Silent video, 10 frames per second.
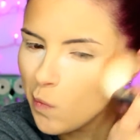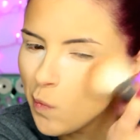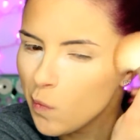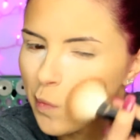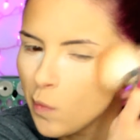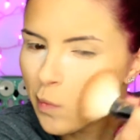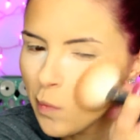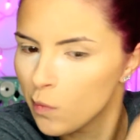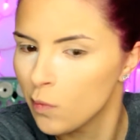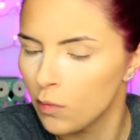
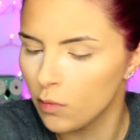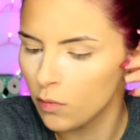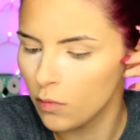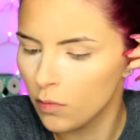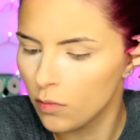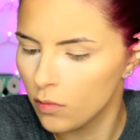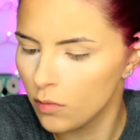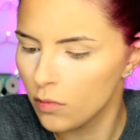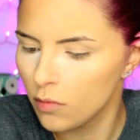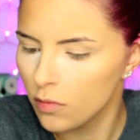
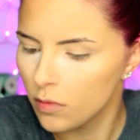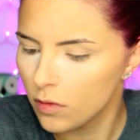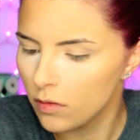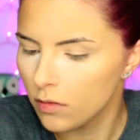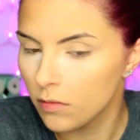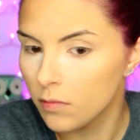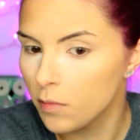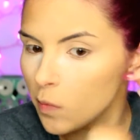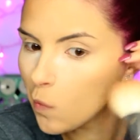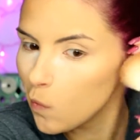
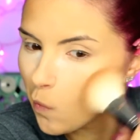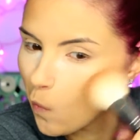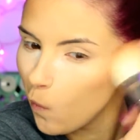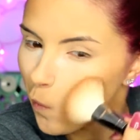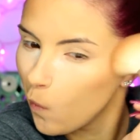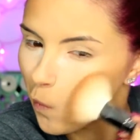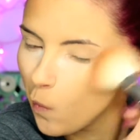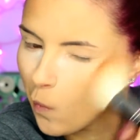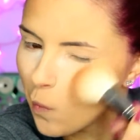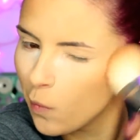
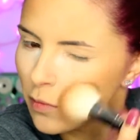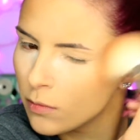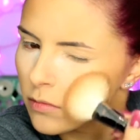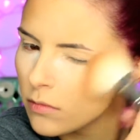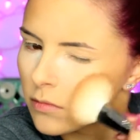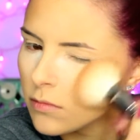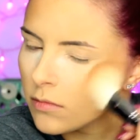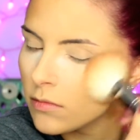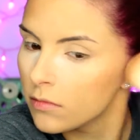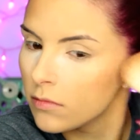
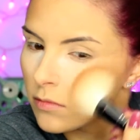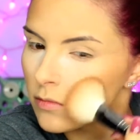(no one is talking)